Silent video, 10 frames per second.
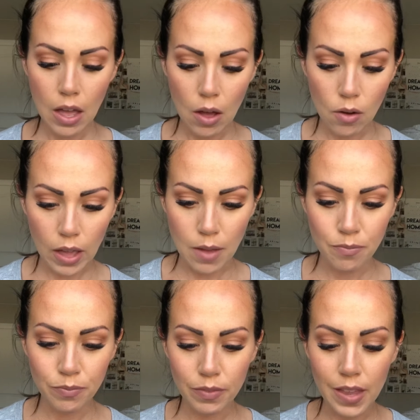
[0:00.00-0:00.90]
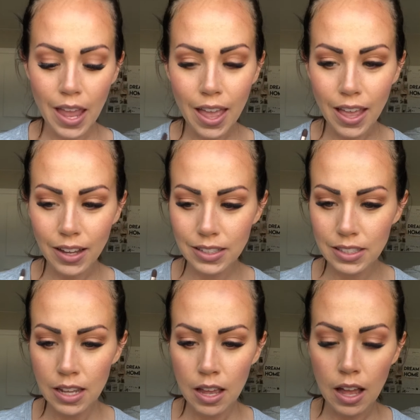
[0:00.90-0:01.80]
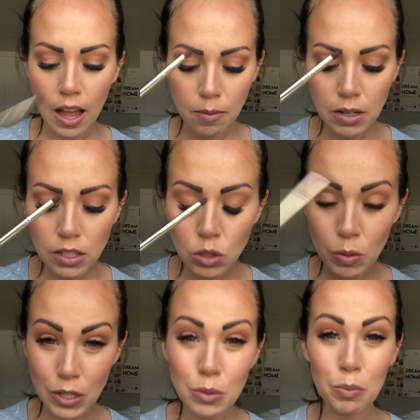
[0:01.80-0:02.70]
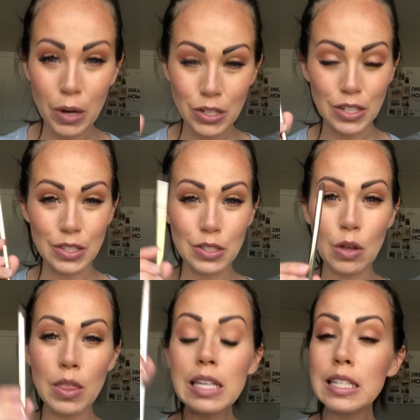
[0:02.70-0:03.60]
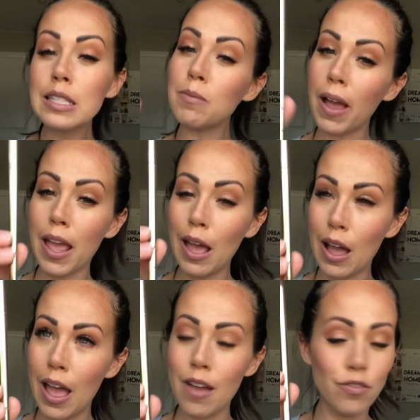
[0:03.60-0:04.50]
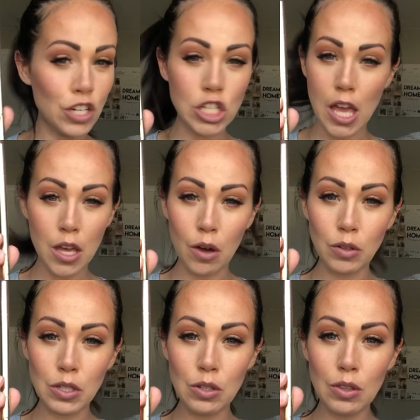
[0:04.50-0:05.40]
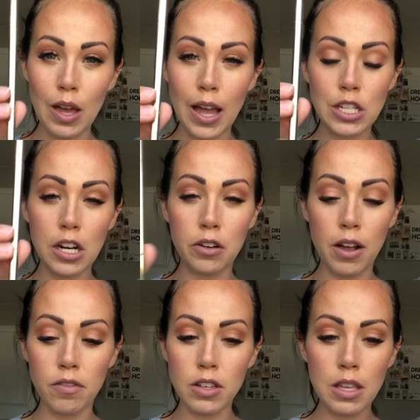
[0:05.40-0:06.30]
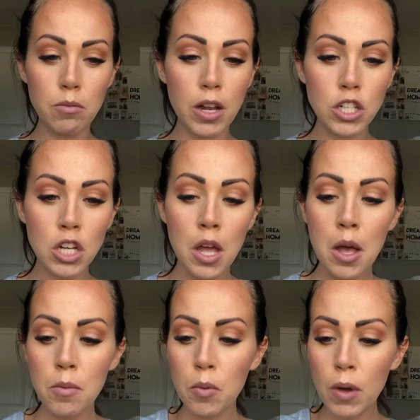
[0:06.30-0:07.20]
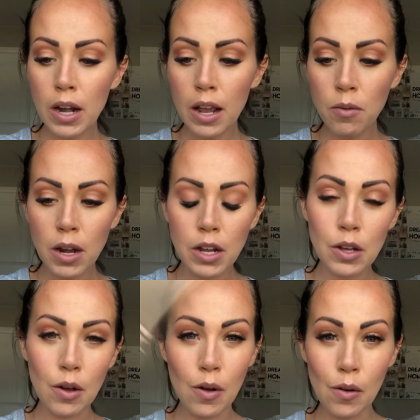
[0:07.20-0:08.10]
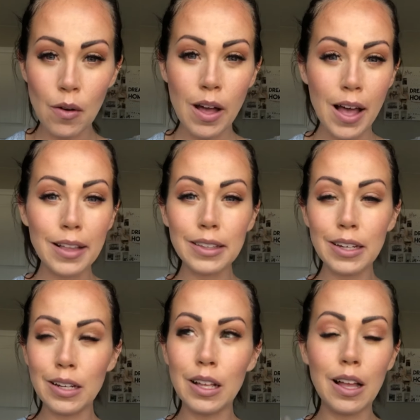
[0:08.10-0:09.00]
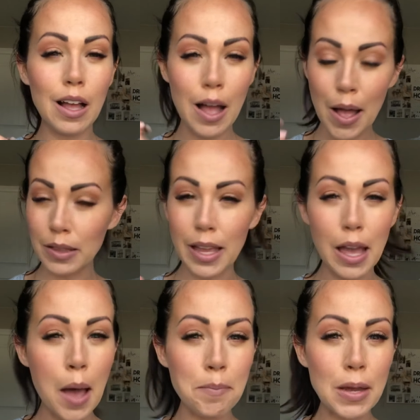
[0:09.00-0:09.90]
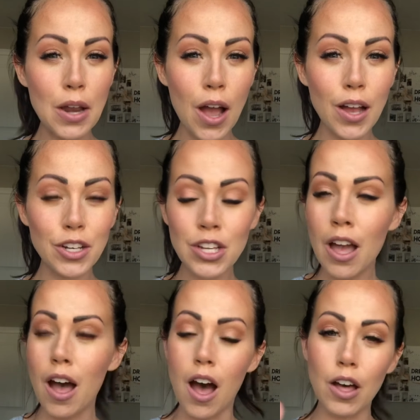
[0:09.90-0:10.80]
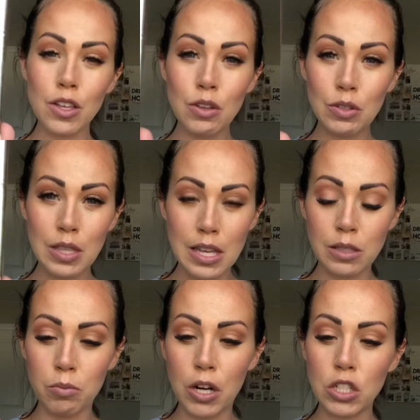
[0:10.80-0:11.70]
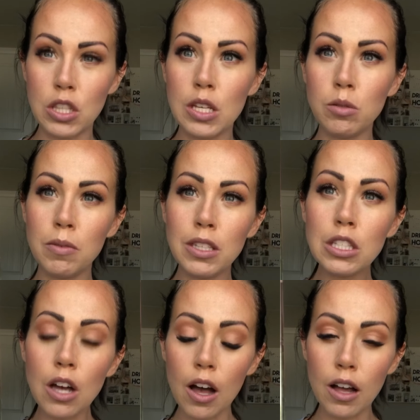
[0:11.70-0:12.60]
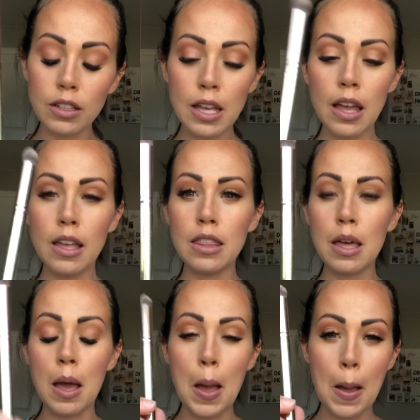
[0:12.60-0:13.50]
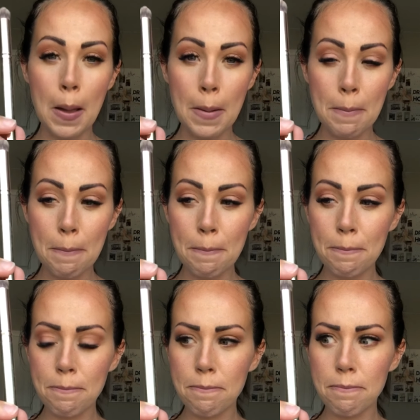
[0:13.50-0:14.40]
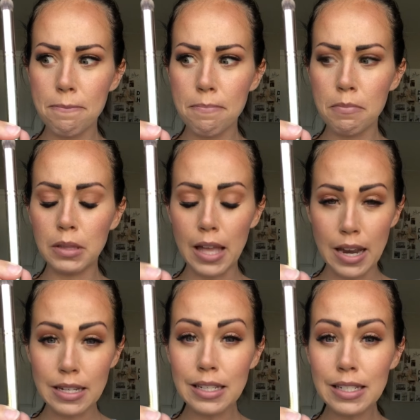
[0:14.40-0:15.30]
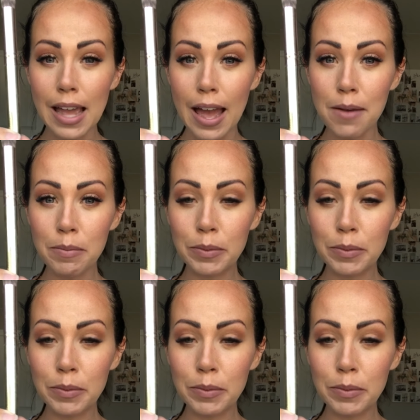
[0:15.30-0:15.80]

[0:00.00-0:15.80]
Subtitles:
Okay, next, I'm gonna switch brushes. So this is my everyday go-to, the eyeshadow everything brush. But when I wanna go a little like up a notch, I'll use this brush. This one's called the Blend and Tap.